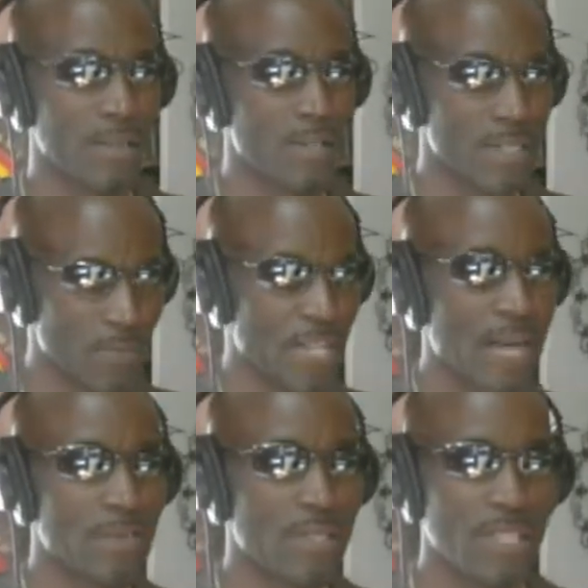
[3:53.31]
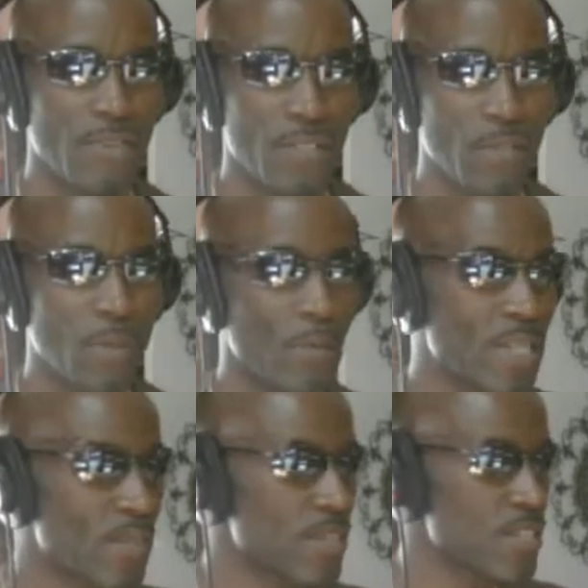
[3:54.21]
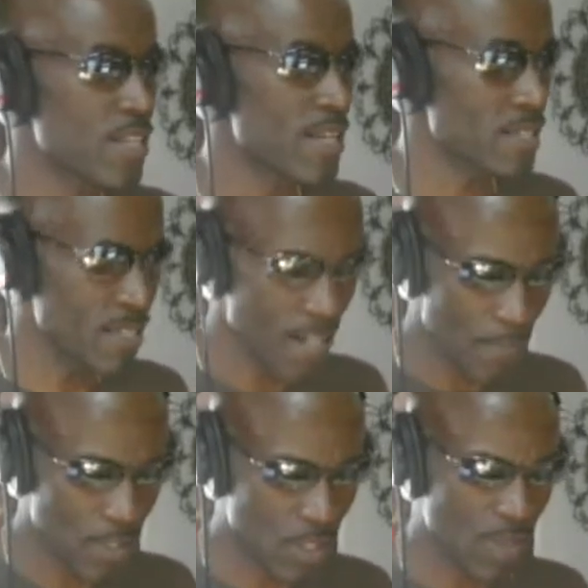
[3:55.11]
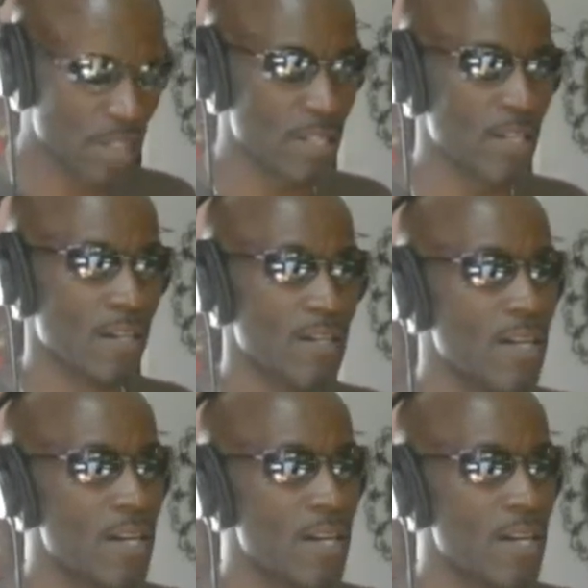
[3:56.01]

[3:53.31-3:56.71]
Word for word: Sometimes it's difficult, but we give it a chance and an opportunity here.